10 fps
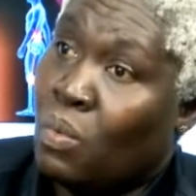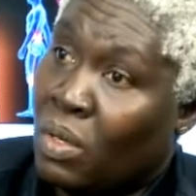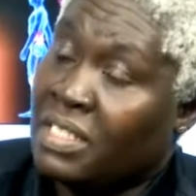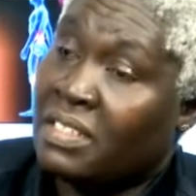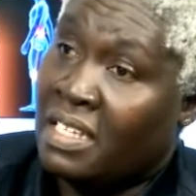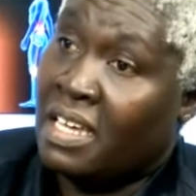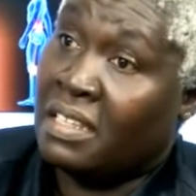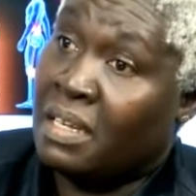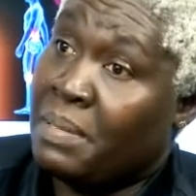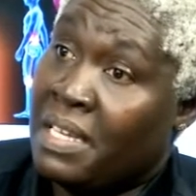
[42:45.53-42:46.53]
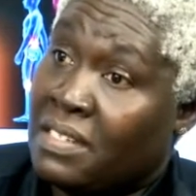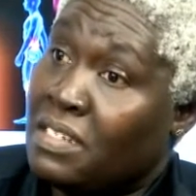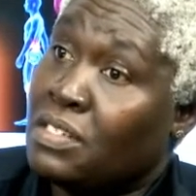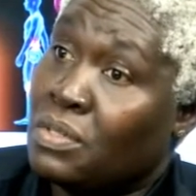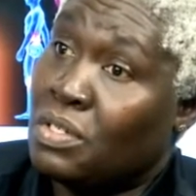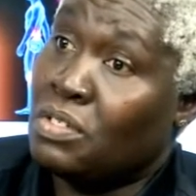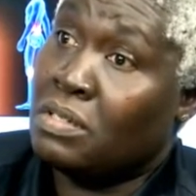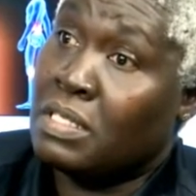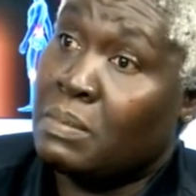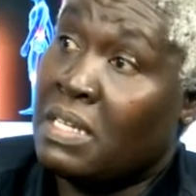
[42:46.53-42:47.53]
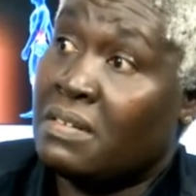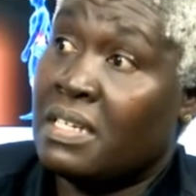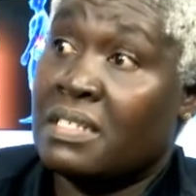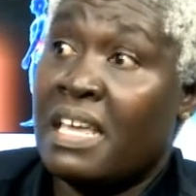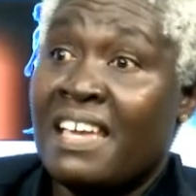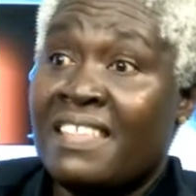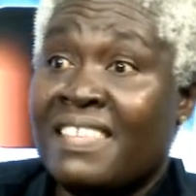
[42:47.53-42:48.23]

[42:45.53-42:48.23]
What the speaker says: what the other person is going to experience.